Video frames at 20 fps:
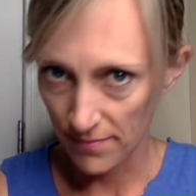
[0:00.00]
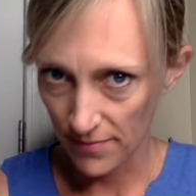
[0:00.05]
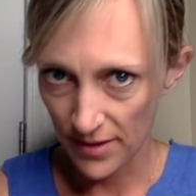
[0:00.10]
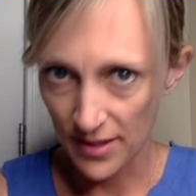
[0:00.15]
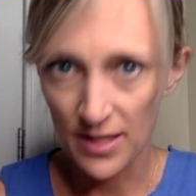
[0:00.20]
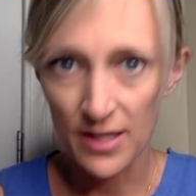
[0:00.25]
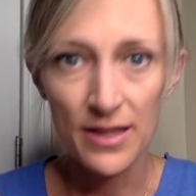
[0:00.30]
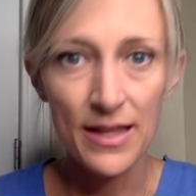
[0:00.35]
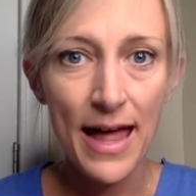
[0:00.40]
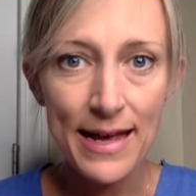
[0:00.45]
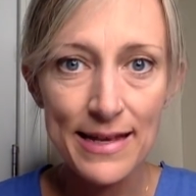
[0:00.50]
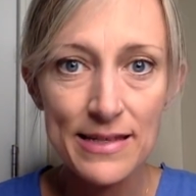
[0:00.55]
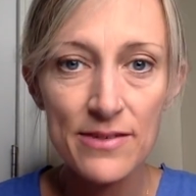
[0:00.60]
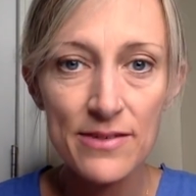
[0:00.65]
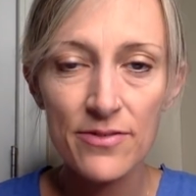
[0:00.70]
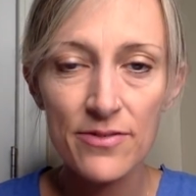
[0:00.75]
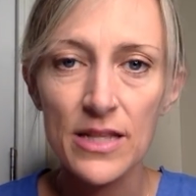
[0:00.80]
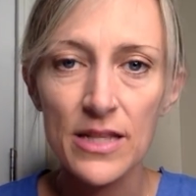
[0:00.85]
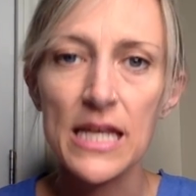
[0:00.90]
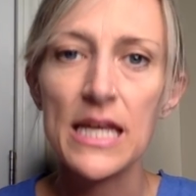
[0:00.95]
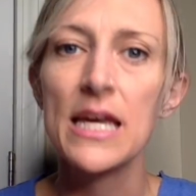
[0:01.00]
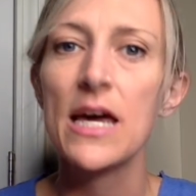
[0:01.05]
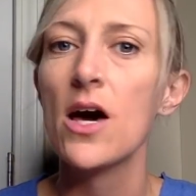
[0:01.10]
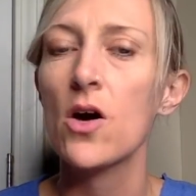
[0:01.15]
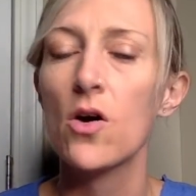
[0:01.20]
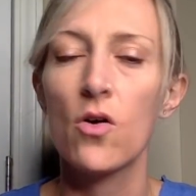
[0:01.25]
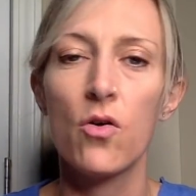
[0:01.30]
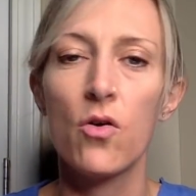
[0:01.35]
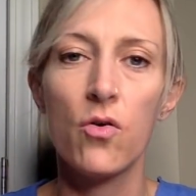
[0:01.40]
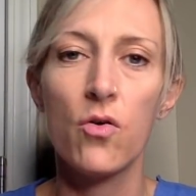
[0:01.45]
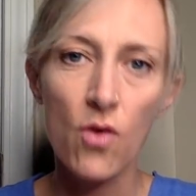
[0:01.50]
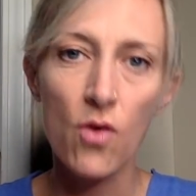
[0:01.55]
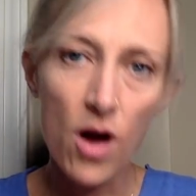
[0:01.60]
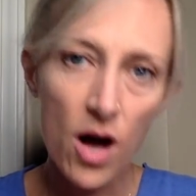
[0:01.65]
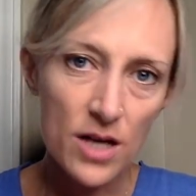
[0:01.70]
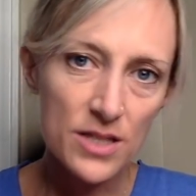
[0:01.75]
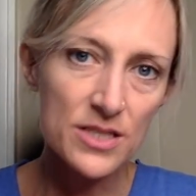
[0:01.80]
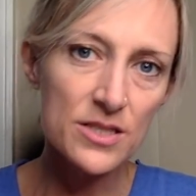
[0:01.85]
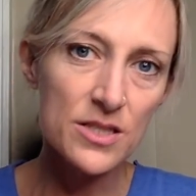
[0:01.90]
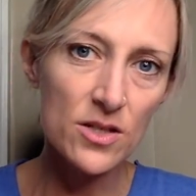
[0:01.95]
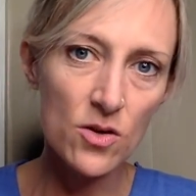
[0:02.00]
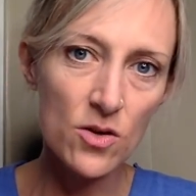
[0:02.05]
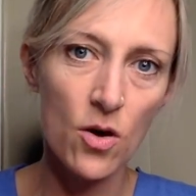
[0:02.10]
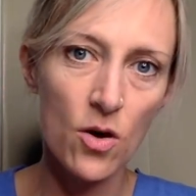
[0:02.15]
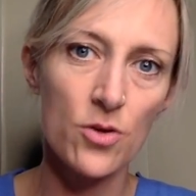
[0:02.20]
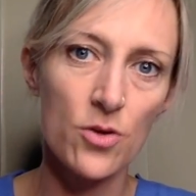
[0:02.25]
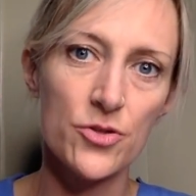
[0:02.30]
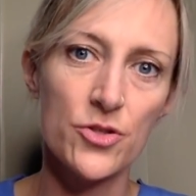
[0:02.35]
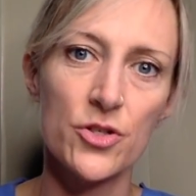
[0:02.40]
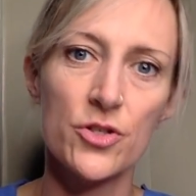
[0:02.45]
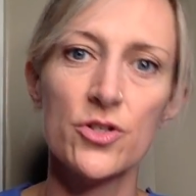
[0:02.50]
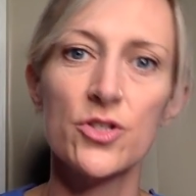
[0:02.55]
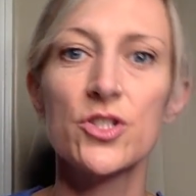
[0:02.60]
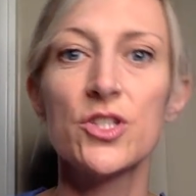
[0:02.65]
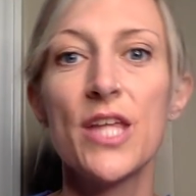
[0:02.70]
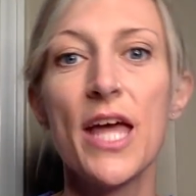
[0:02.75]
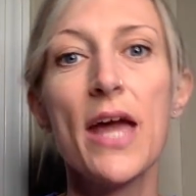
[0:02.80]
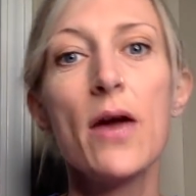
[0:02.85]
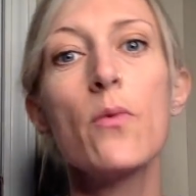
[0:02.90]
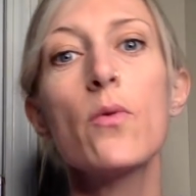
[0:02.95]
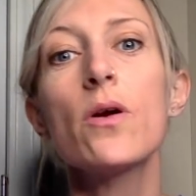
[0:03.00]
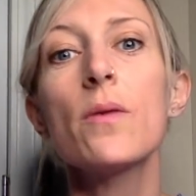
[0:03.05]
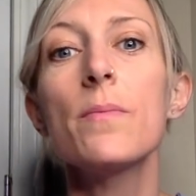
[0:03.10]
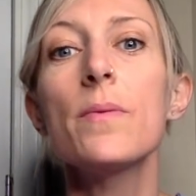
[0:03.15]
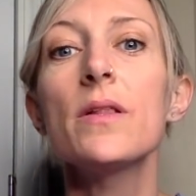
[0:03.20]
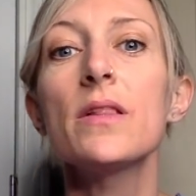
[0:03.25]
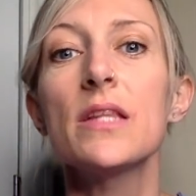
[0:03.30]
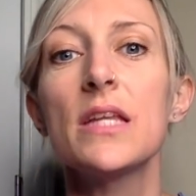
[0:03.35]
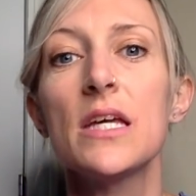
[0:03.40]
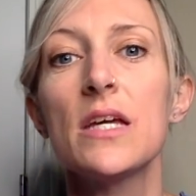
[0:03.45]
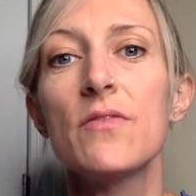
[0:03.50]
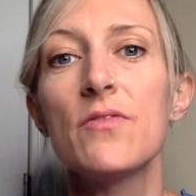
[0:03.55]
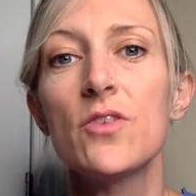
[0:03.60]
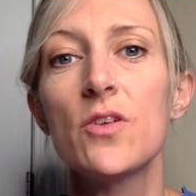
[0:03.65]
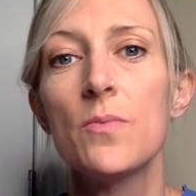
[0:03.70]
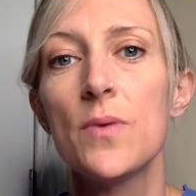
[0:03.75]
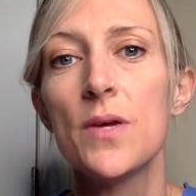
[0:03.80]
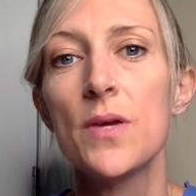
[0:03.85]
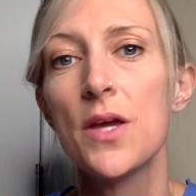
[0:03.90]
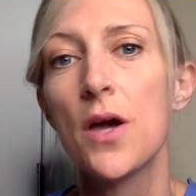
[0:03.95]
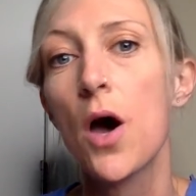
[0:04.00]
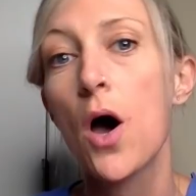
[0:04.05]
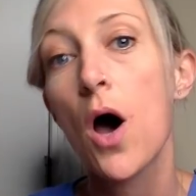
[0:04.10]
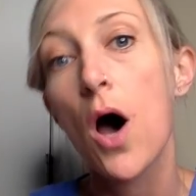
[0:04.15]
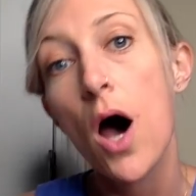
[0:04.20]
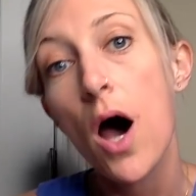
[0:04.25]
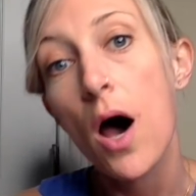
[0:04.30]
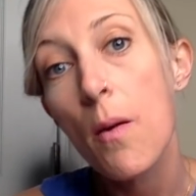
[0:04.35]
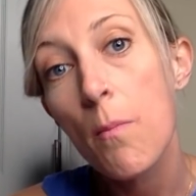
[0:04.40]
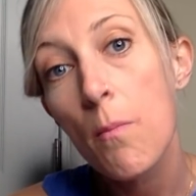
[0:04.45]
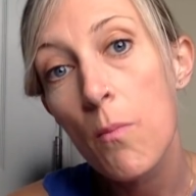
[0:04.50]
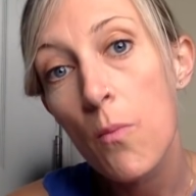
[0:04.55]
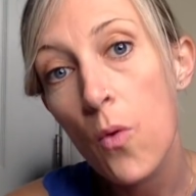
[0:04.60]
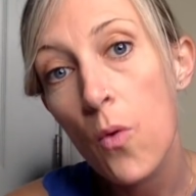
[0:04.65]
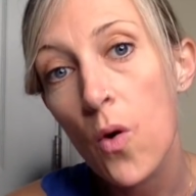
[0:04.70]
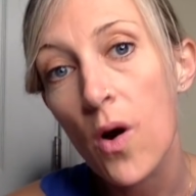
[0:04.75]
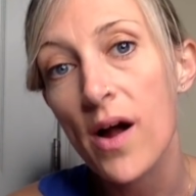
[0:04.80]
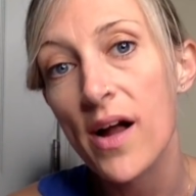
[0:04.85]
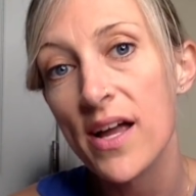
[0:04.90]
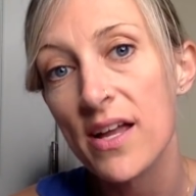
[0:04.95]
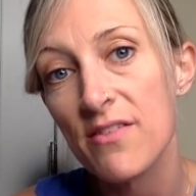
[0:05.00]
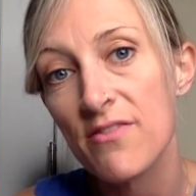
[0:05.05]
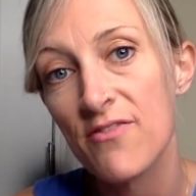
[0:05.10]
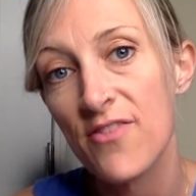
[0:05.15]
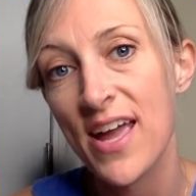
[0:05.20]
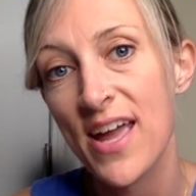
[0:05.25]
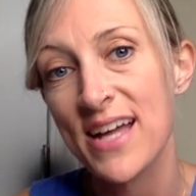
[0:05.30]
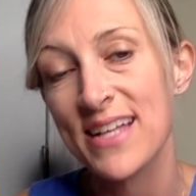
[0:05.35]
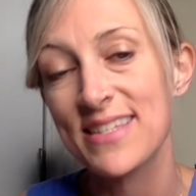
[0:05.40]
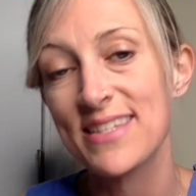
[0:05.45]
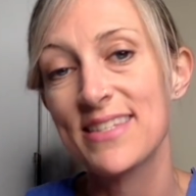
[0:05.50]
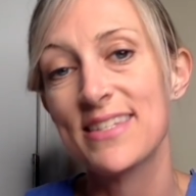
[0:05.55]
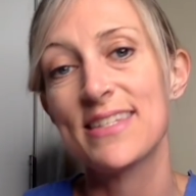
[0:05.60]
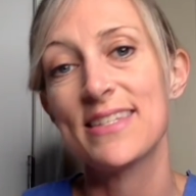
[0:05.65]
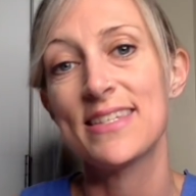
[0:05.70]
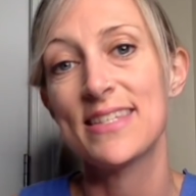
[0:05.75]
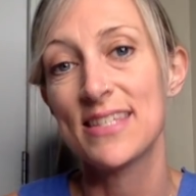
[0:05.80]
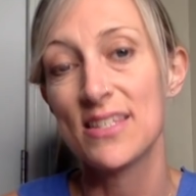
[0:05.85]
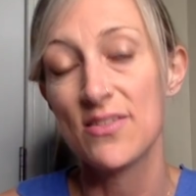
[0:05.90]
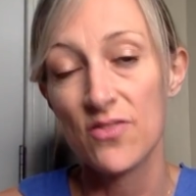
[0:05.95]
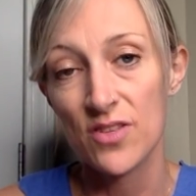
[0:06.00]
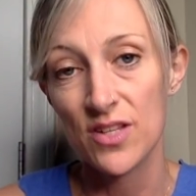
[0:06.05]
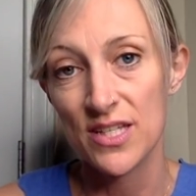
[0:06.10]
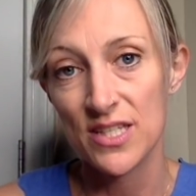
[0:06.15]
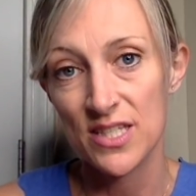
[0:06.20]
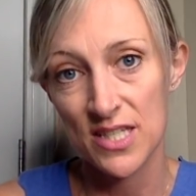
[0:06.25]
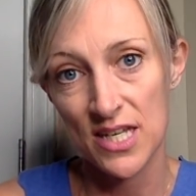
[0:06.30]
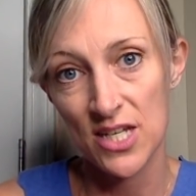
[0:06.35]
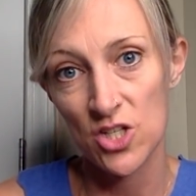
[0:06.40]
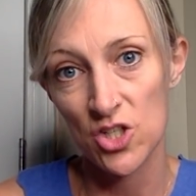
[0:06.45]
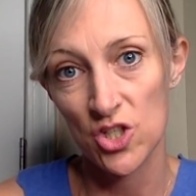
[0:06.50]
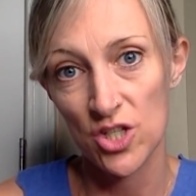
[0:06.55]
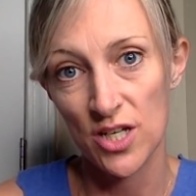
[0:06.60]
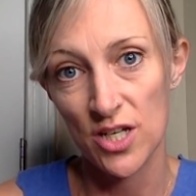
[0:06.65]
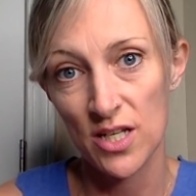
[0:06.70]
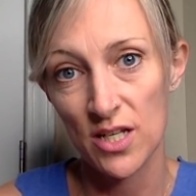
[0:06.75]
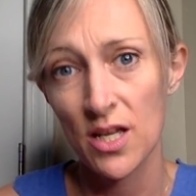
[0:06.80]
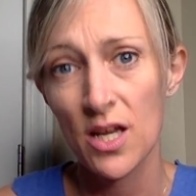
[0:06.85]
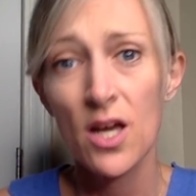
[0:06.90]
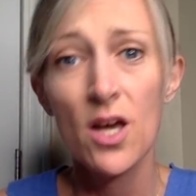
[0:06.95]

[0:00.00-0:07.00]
Collectively, across the cultures, they were believed to be a more advanced civilization.